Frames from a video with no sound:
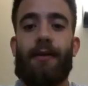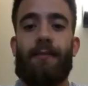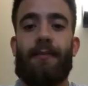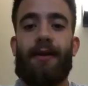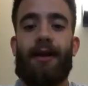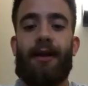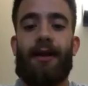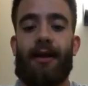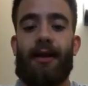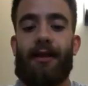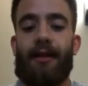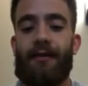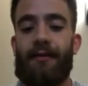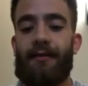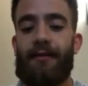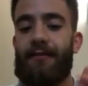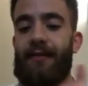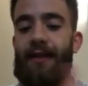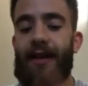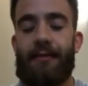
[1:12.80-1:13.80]
to be at the
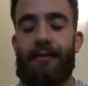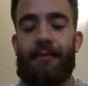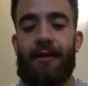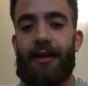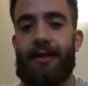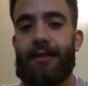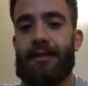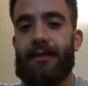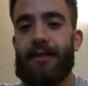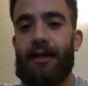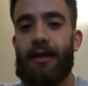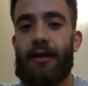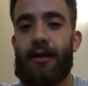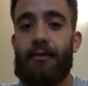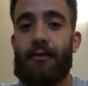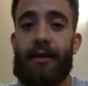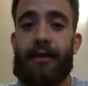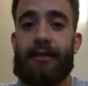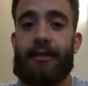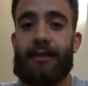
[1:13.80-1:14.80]
Flatbacks
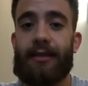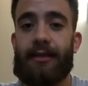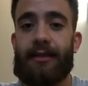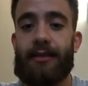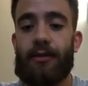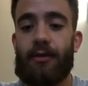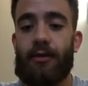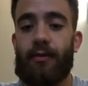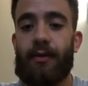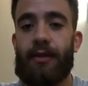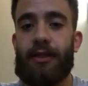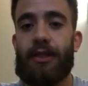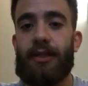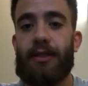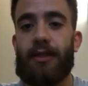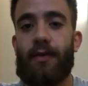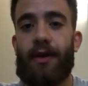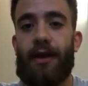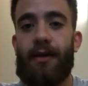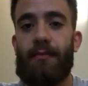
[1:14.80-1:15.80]
Wrestling School, which
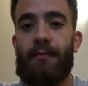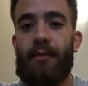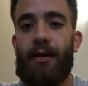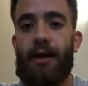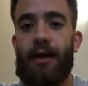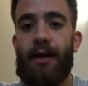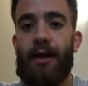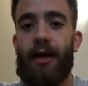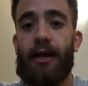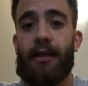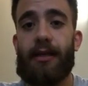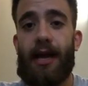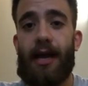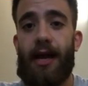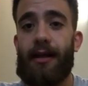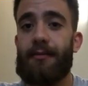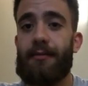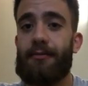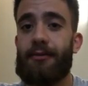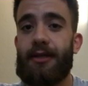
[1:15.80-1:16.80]
is ran by
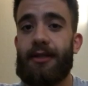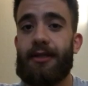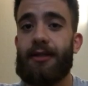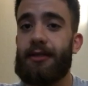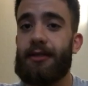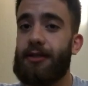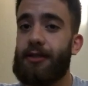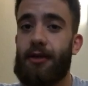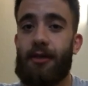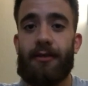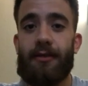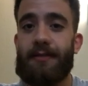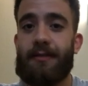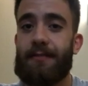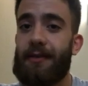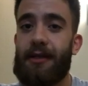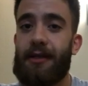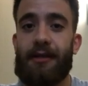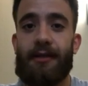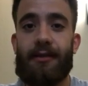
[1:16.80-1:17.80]
Tyler Breeze and Shawn
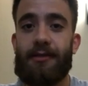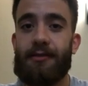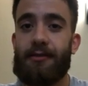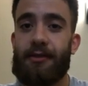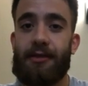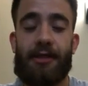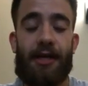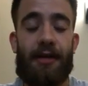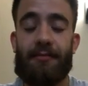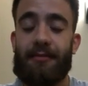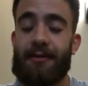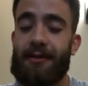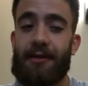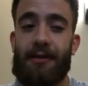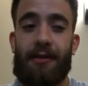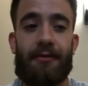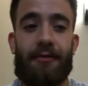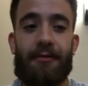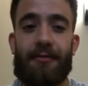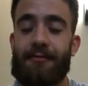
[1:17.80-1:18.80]
Spears, which I'm
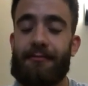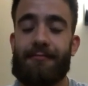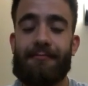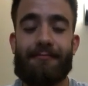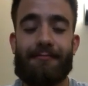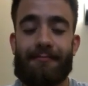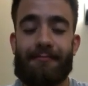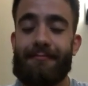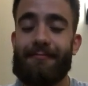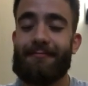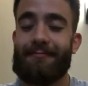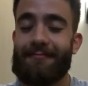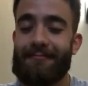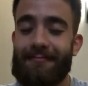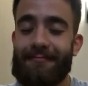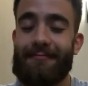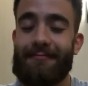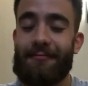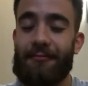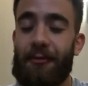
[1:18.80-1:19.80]
so
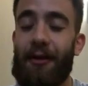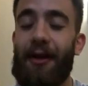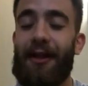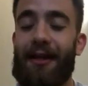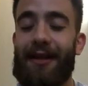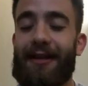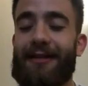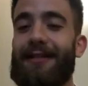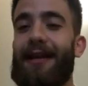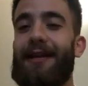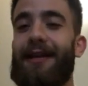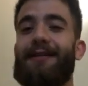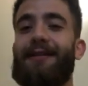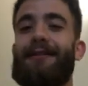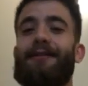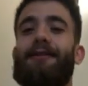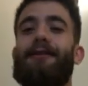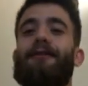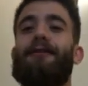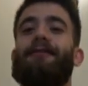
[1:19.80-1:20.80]
really excited
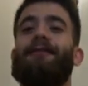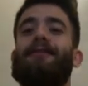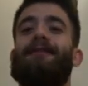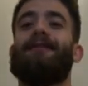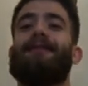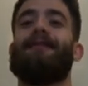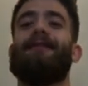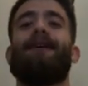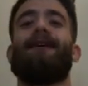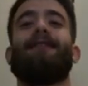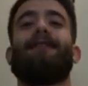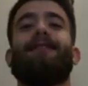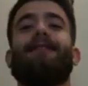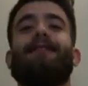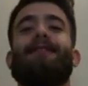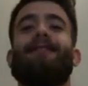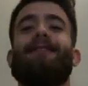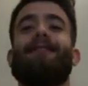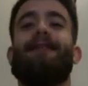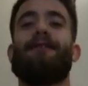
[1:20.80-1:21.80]
to go there. I
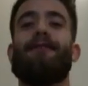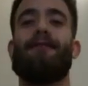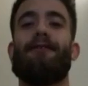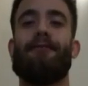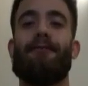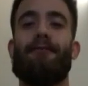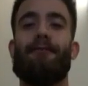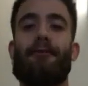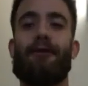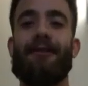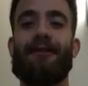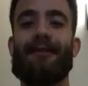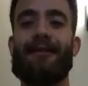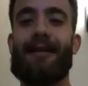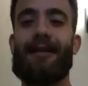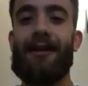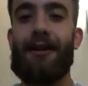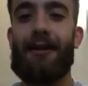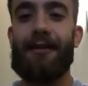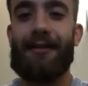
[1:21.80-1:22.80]
just, words
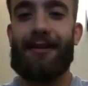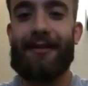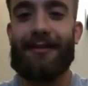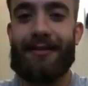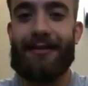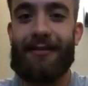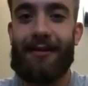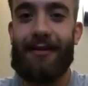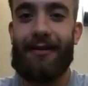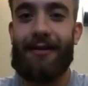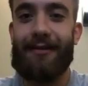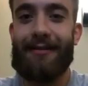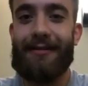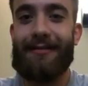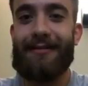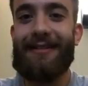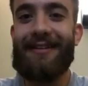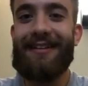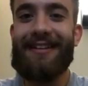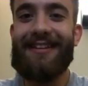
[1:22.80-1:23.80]
cannot
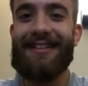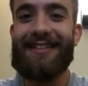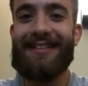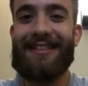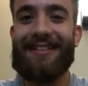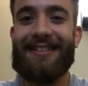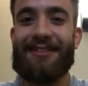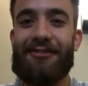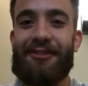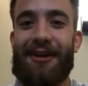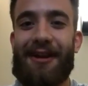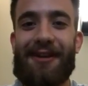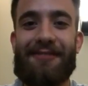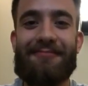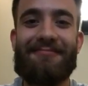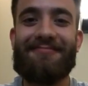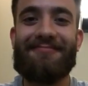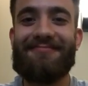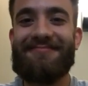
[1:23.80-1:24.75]
describe.